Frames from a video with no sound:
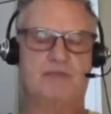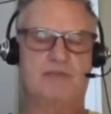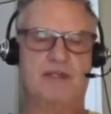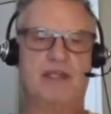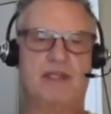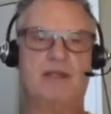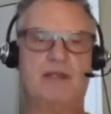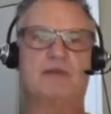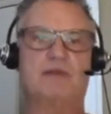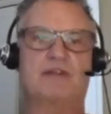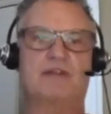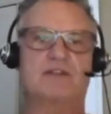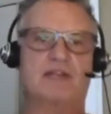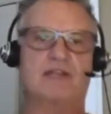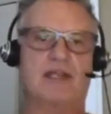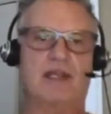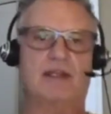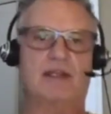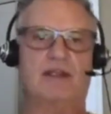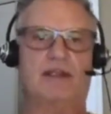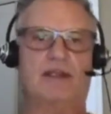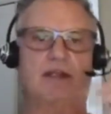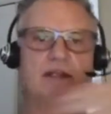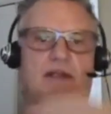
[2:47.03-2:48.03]
demons
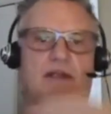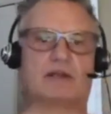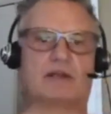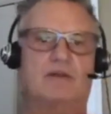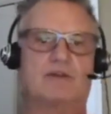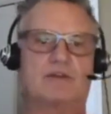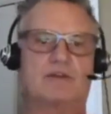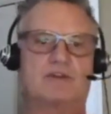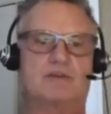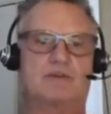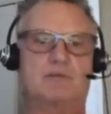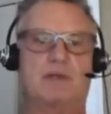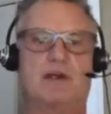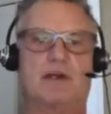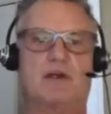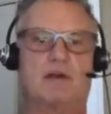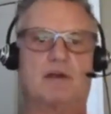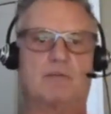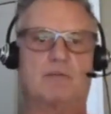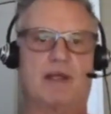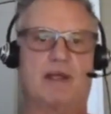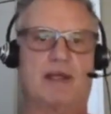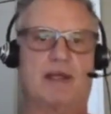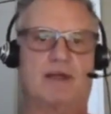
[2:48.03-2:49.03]
can't get into the
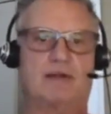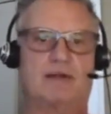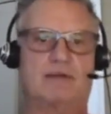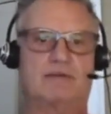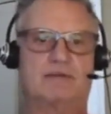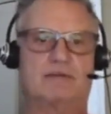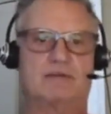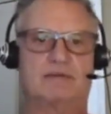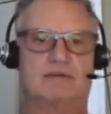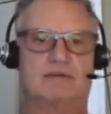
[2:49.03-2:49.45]
spirit man